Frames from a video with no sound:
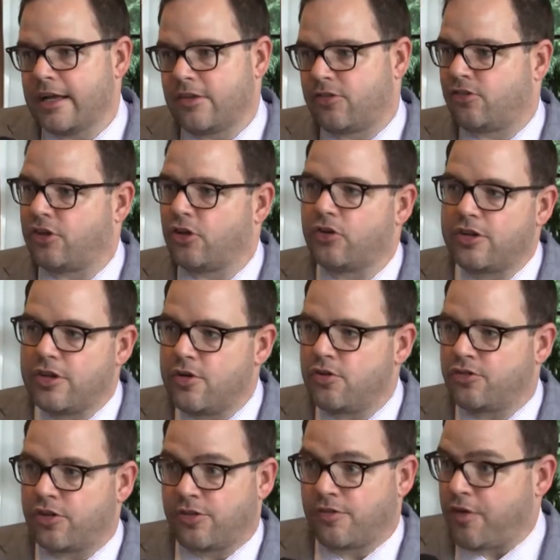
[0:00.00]
is still
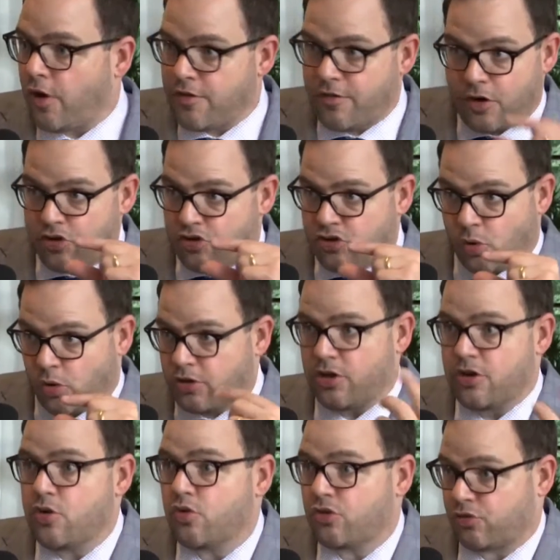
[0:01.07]
used as a very, very
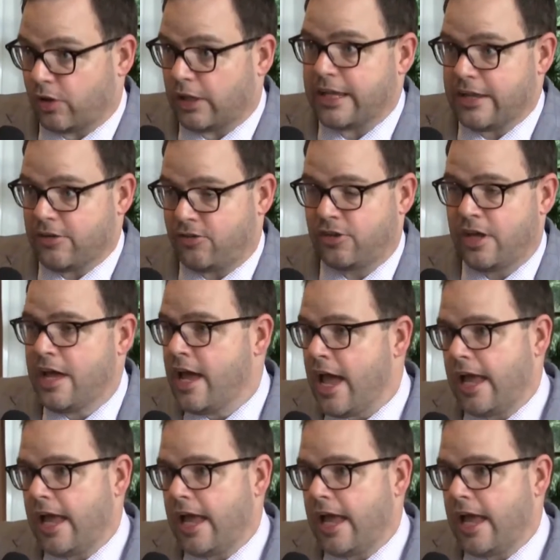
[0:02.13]
short news release.